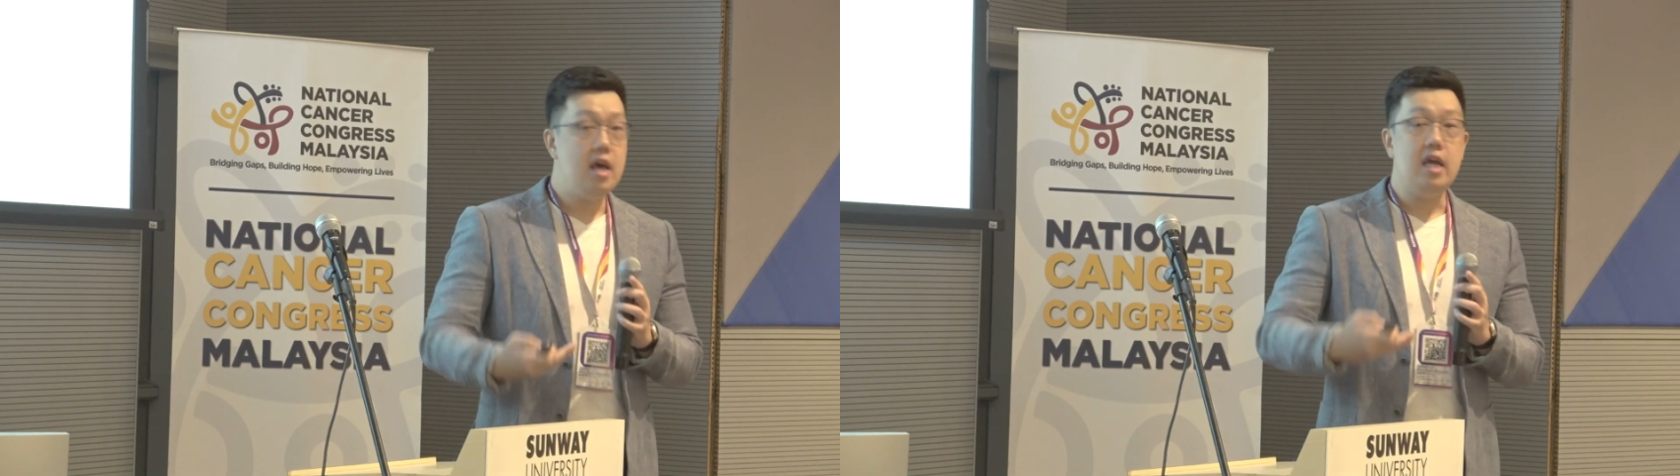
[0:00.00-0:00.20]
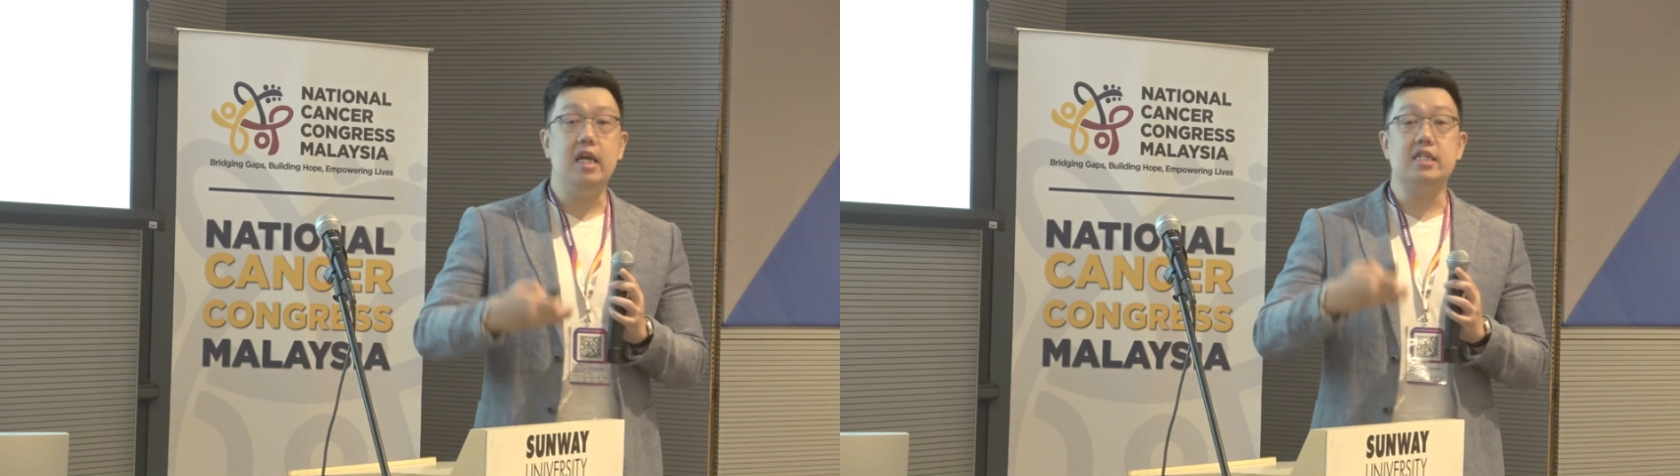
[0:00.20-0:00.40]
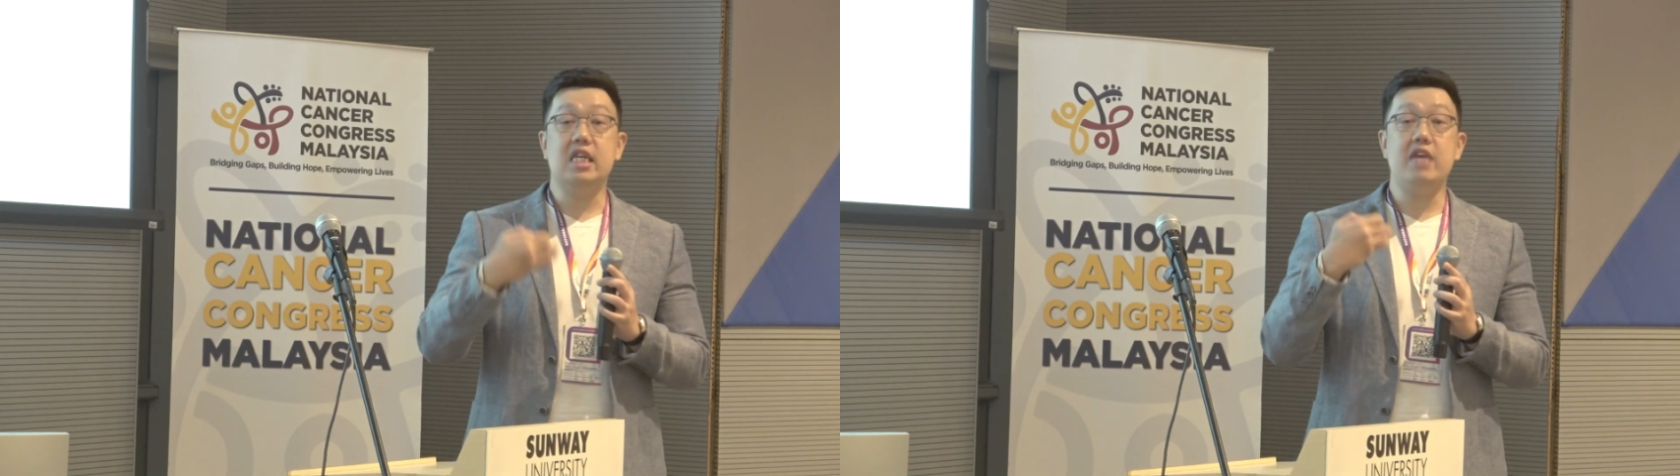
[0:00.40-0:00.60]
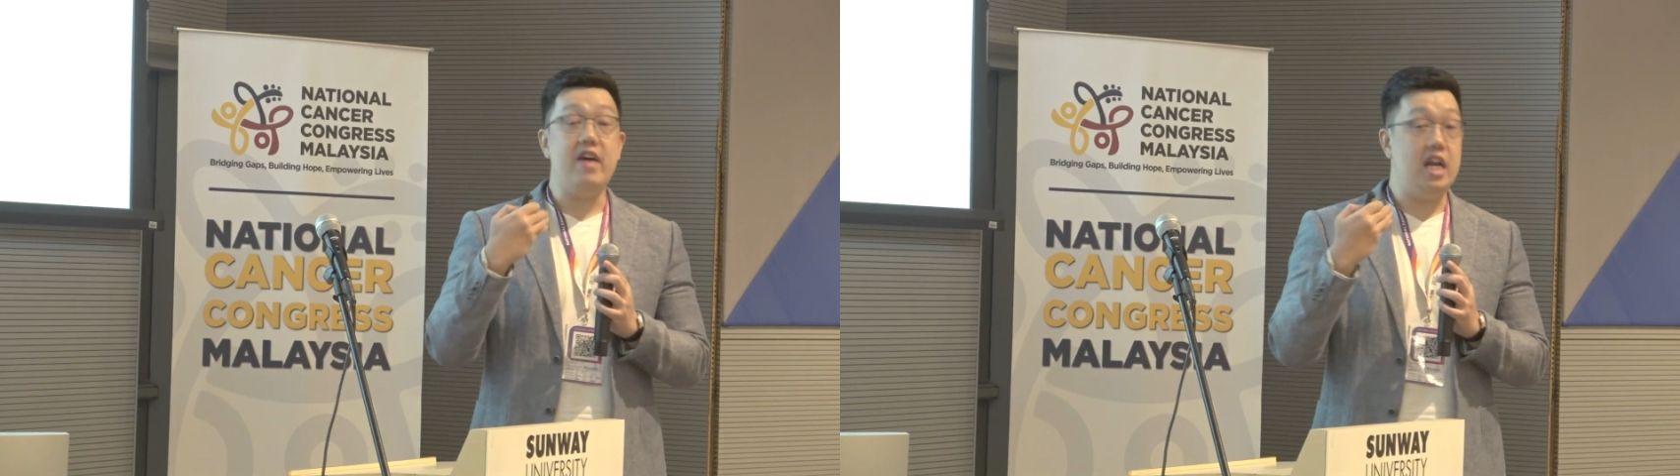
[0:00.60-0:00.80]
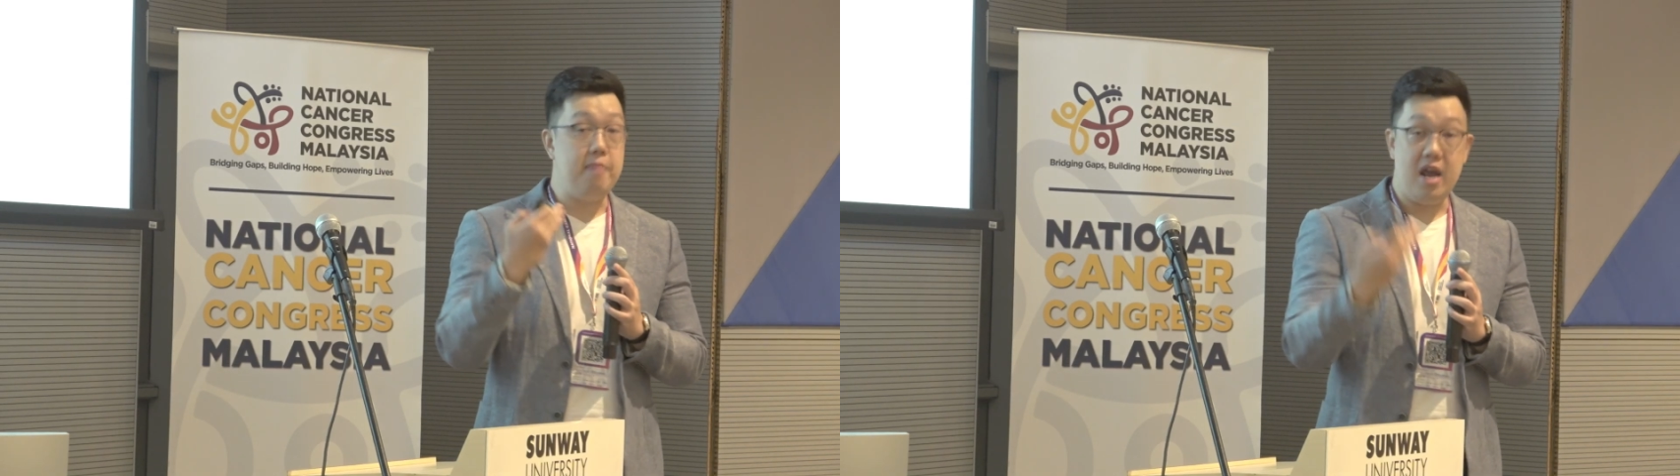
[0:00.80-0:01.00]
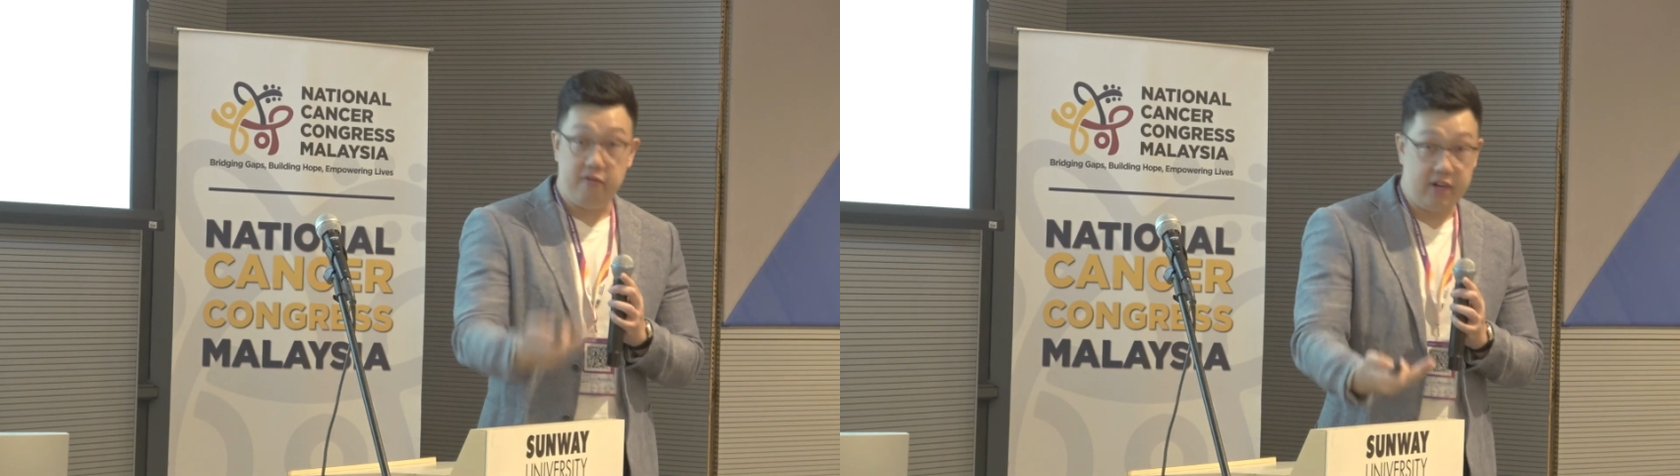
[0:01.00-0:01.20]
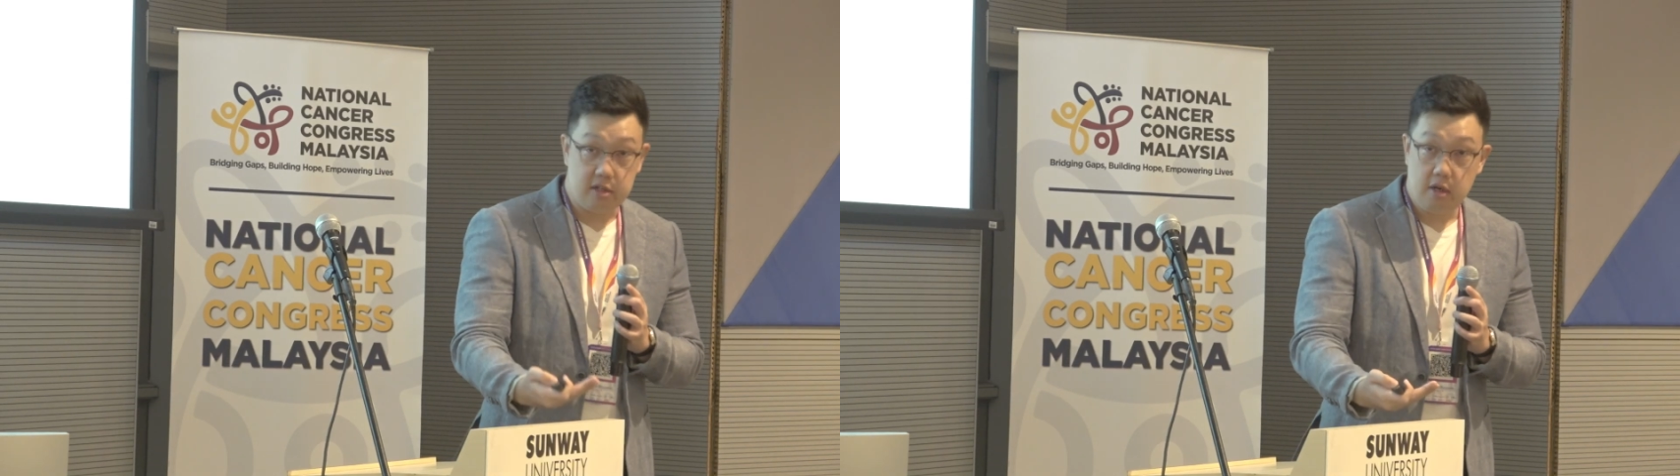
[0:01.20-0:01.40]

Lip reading: It doesn't give any benefit.